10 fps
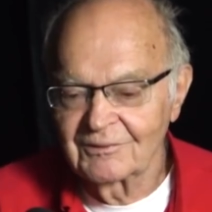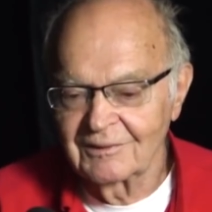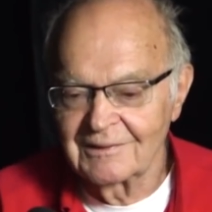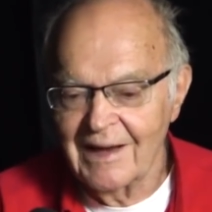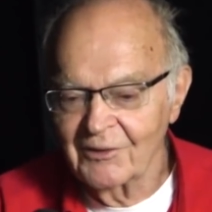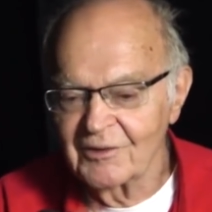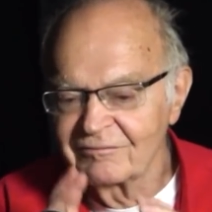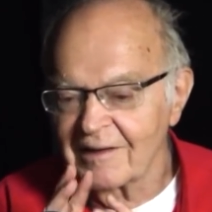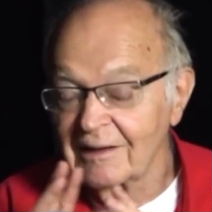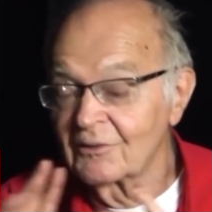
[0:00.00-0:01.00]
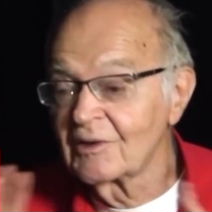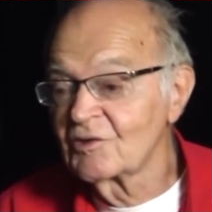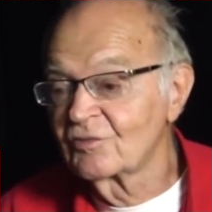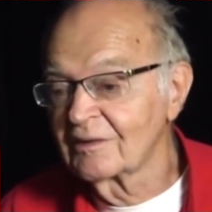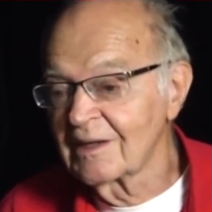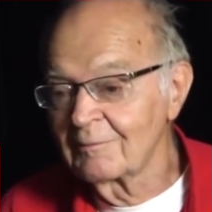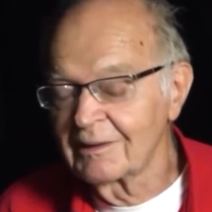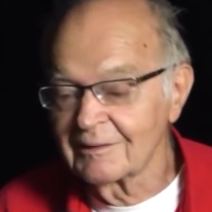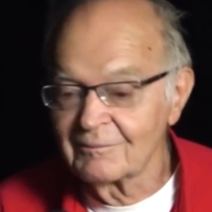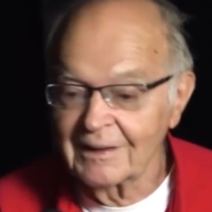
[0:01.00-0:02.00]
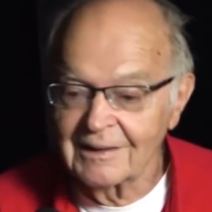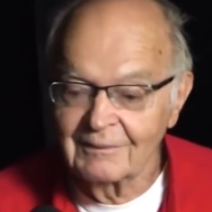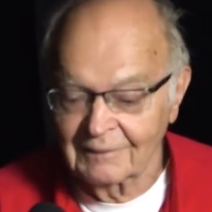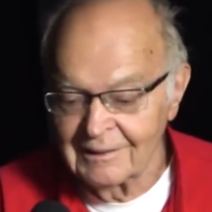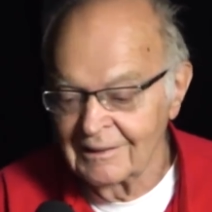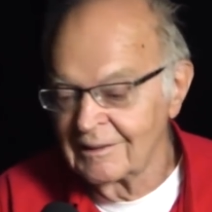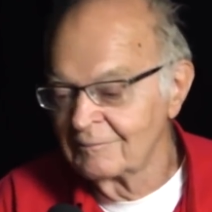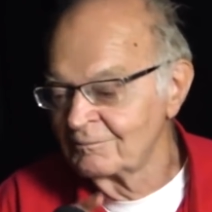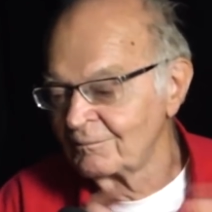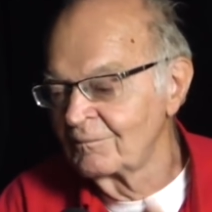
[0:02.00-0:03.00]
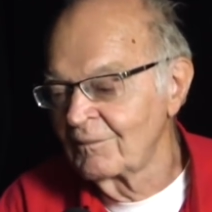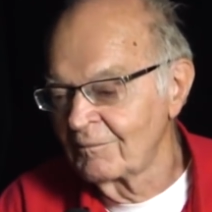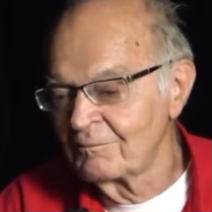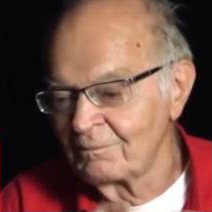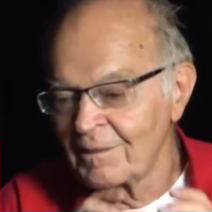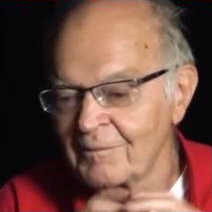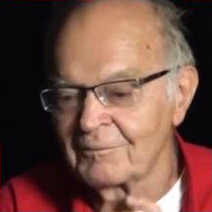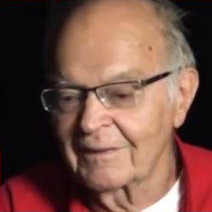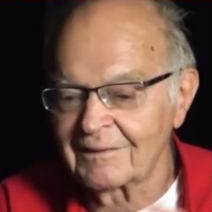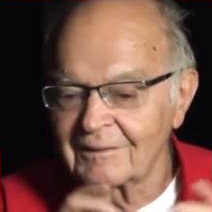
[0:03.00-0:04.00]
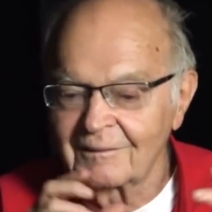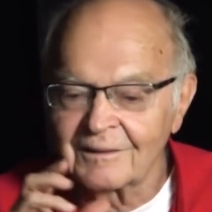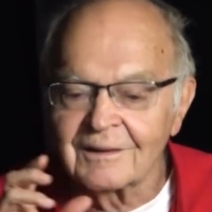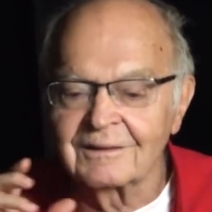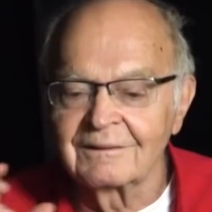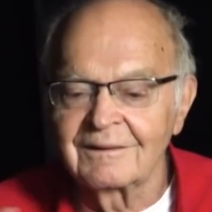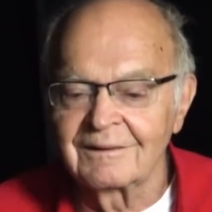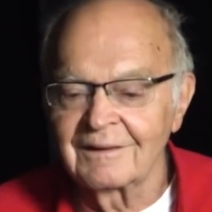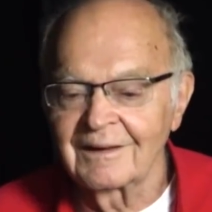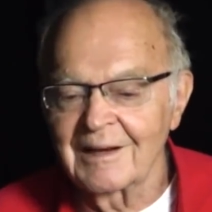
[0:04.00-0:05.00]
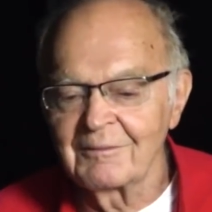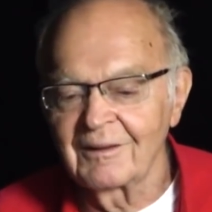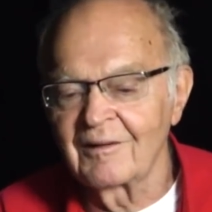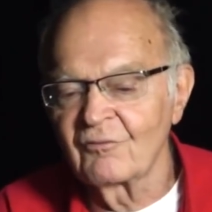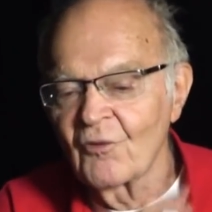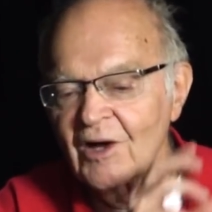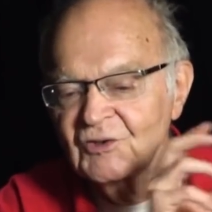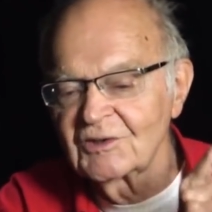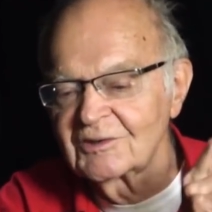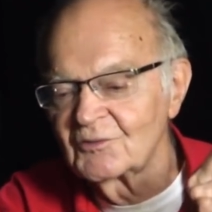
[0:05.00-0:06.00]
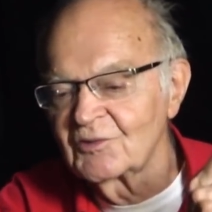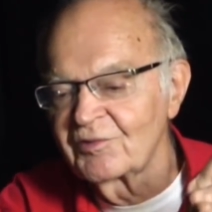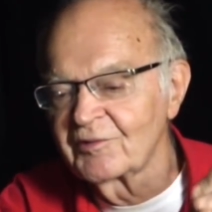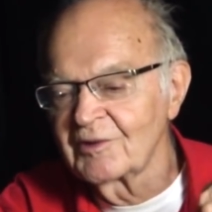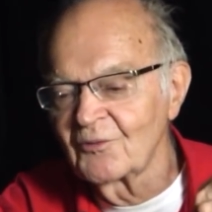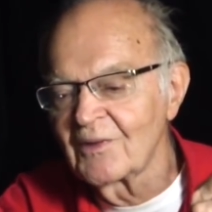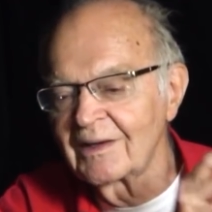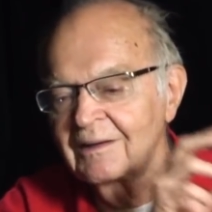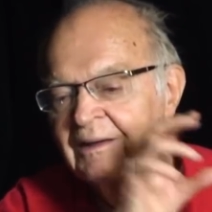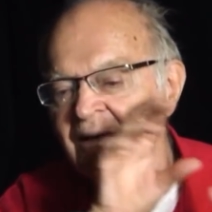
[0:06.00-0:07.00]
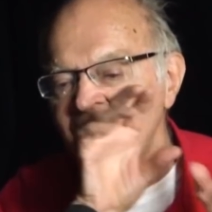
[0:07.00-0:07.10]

to not only find a graceful labeling, but he but the, the label of Washington was 31.